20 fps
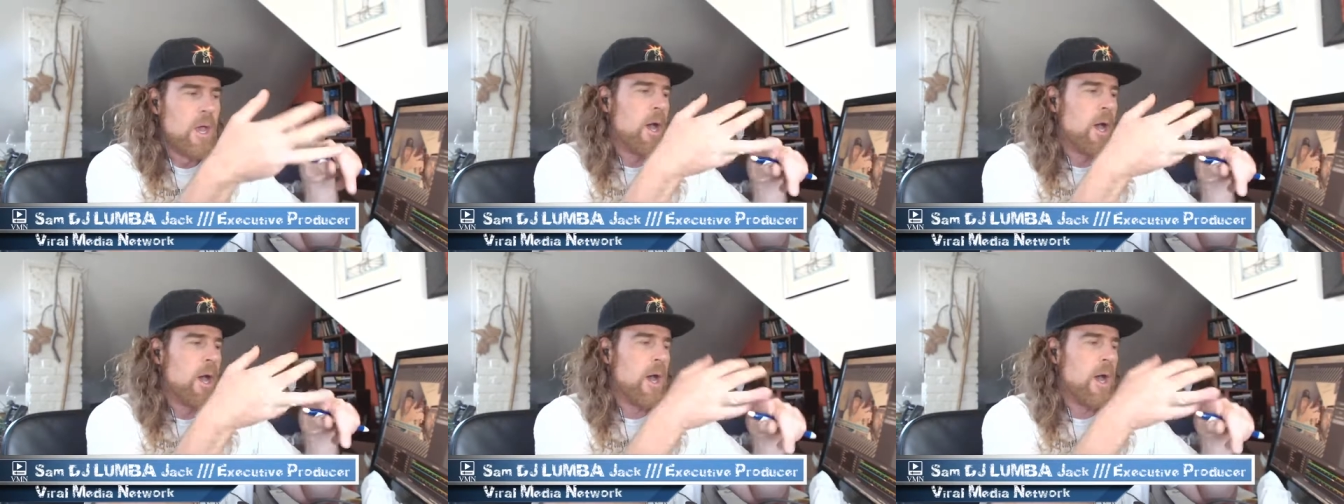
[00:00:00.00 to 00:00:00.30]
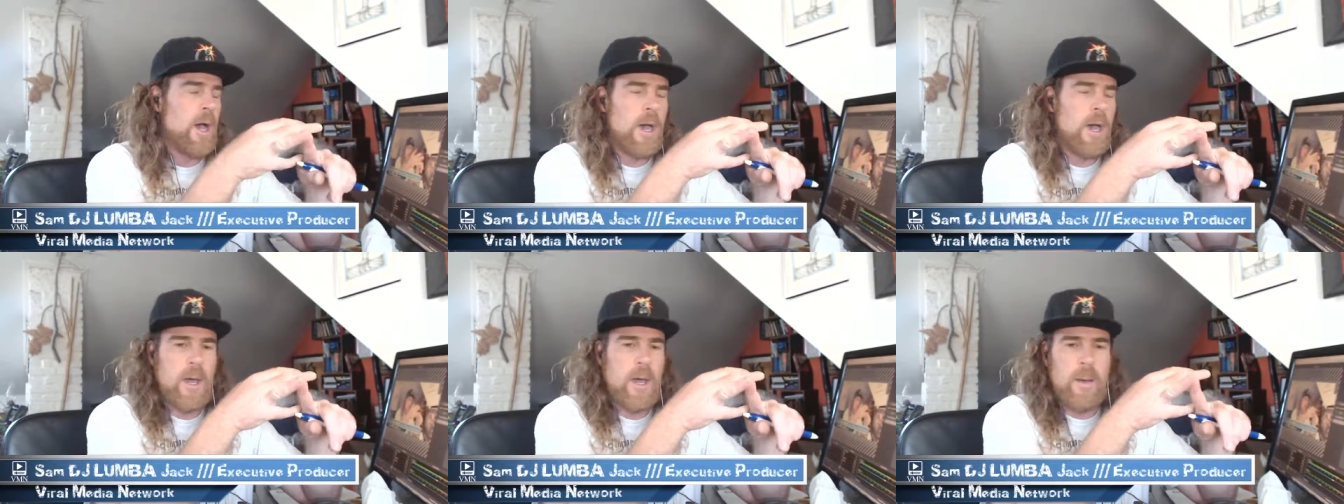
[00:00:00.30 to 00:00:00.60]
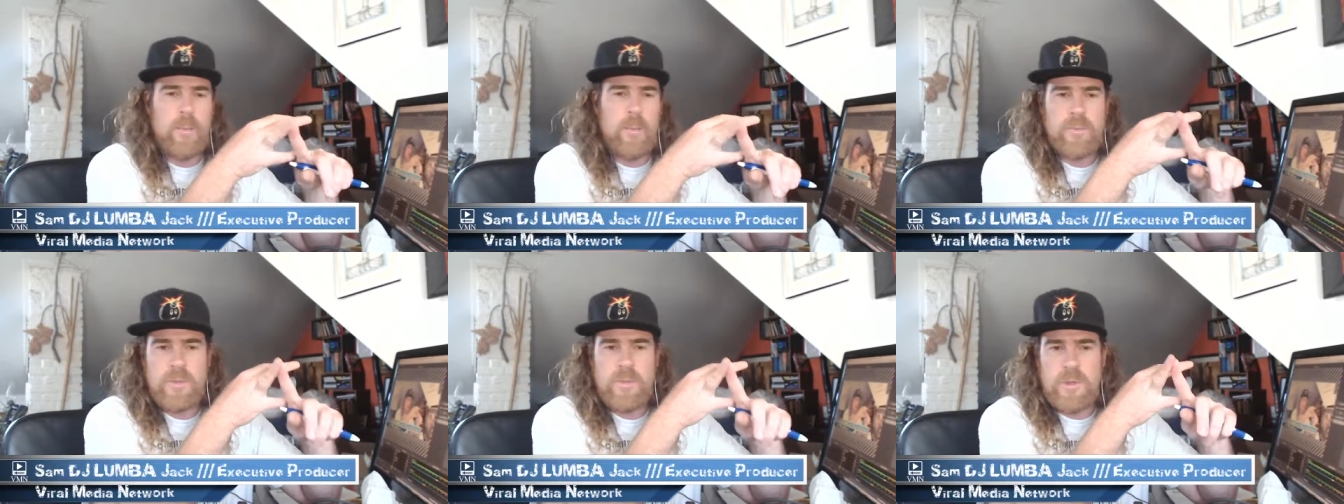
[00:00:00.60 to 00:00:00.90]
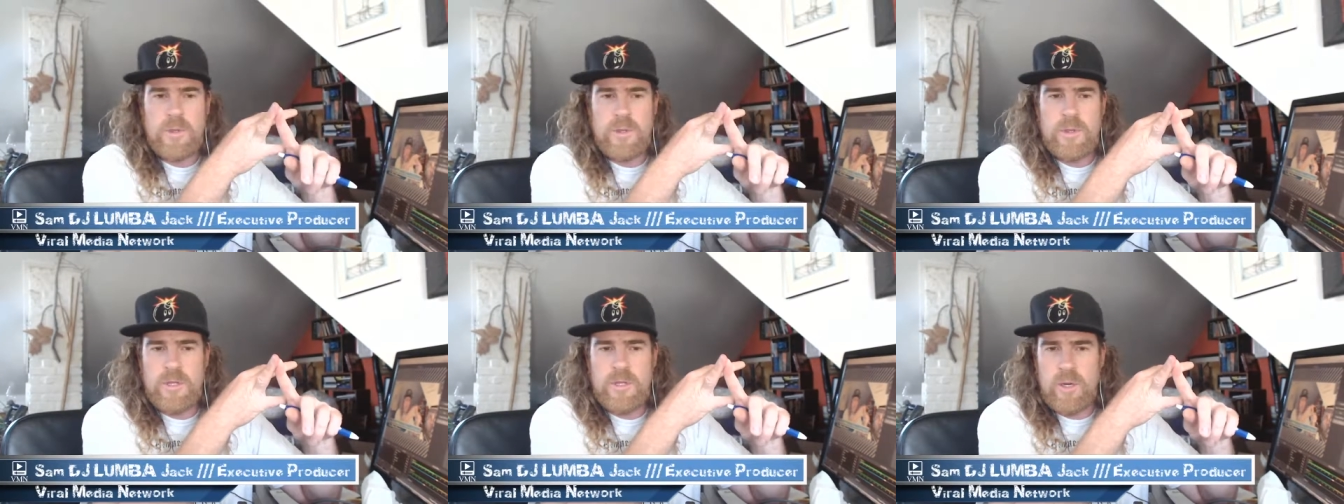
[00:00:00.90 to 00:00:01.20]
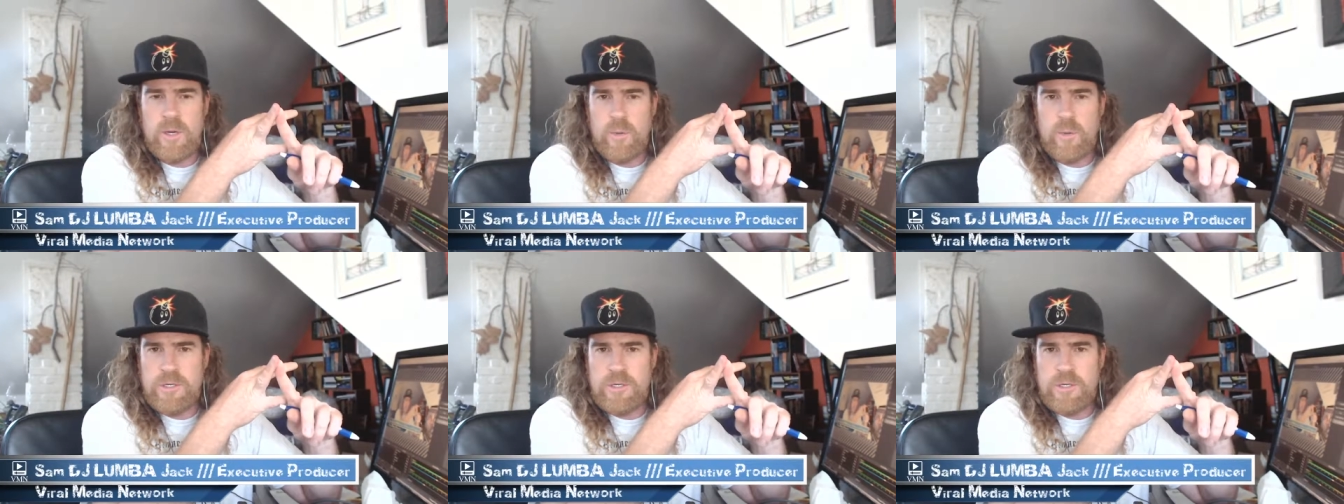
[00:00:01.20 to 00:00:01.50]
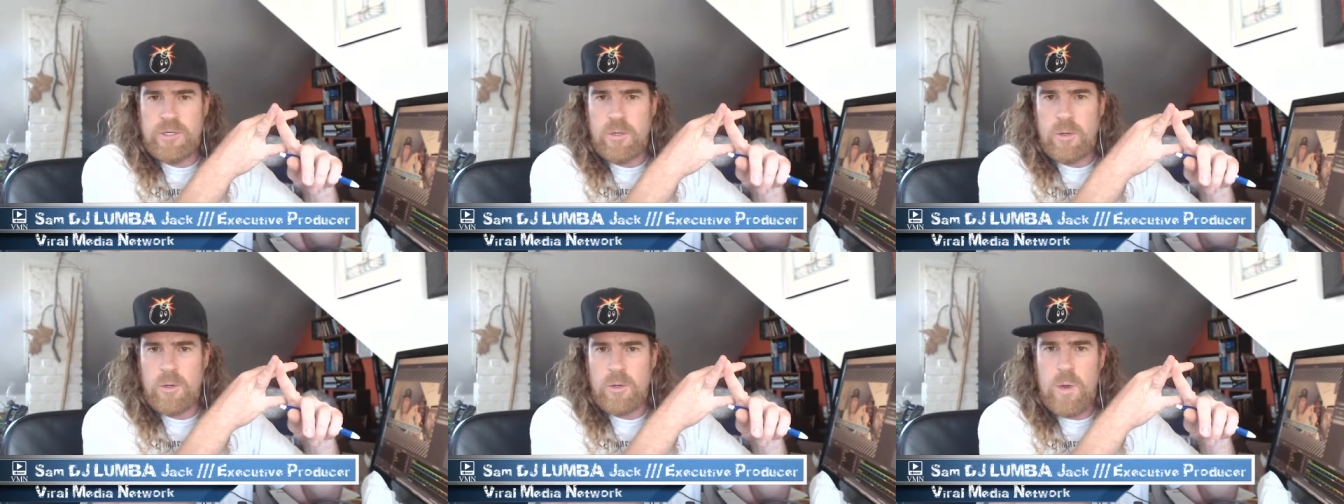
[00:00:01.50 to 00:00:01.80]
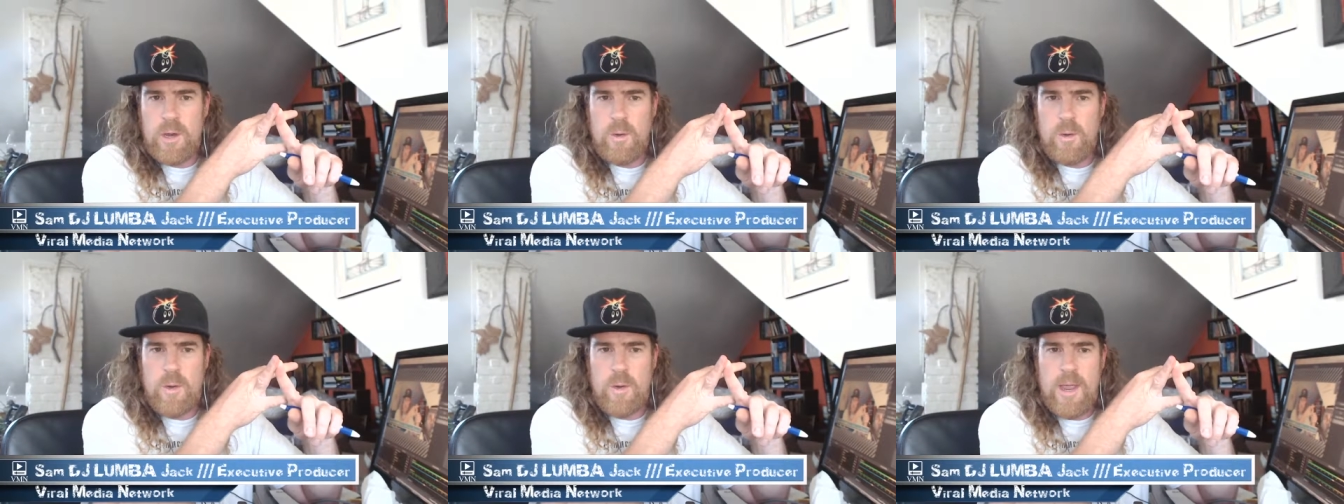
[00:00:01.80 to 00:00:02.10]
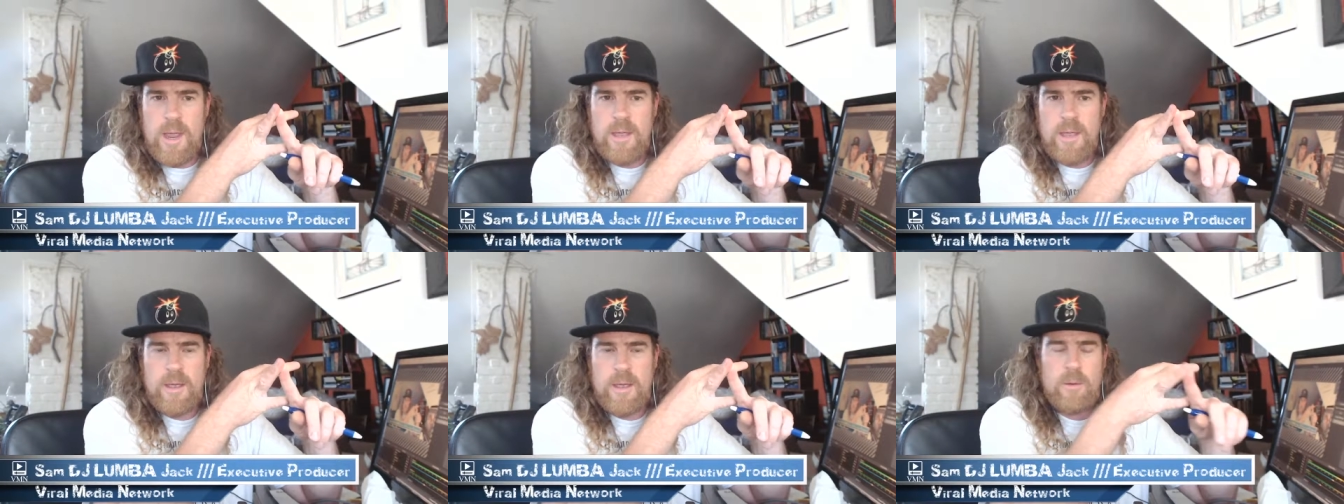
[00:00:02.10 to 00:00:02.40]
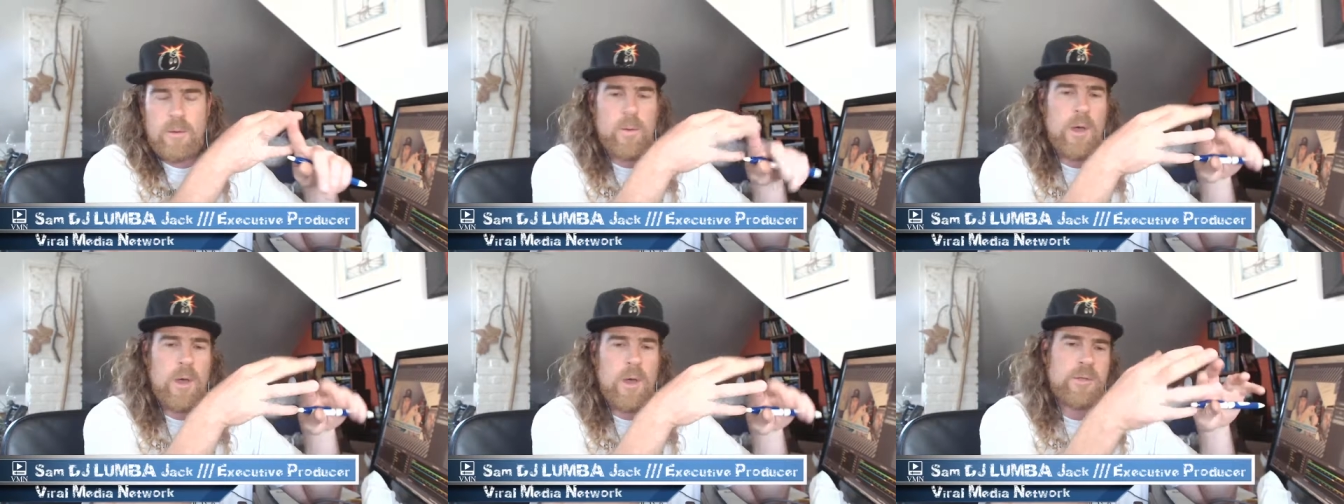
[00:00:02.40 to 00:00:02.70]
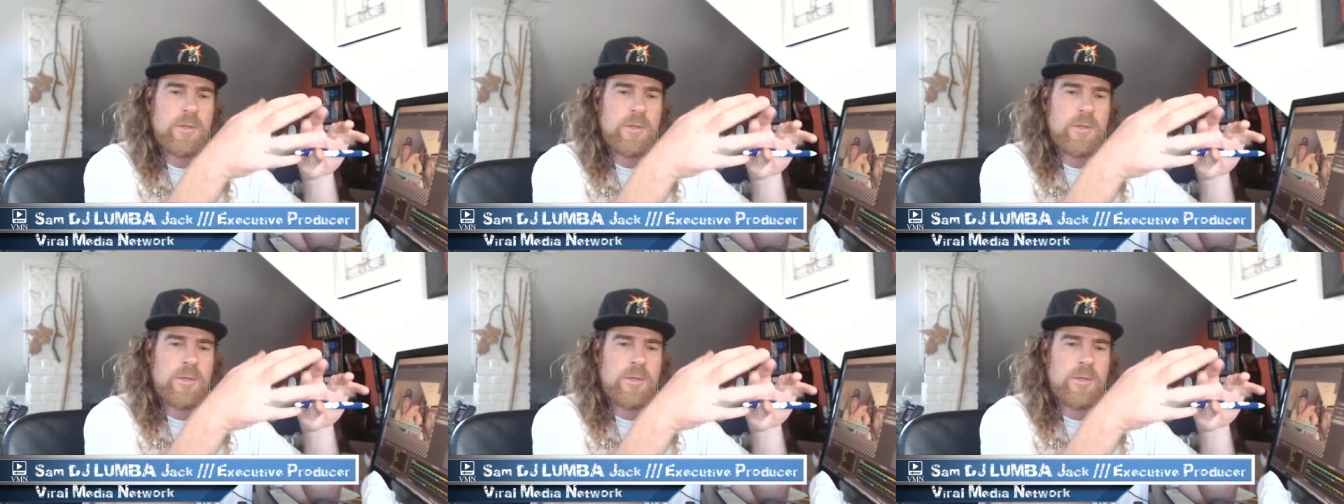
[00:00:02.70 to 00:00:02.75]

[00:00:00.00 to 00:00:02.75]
Um, the original Quick Way, that well,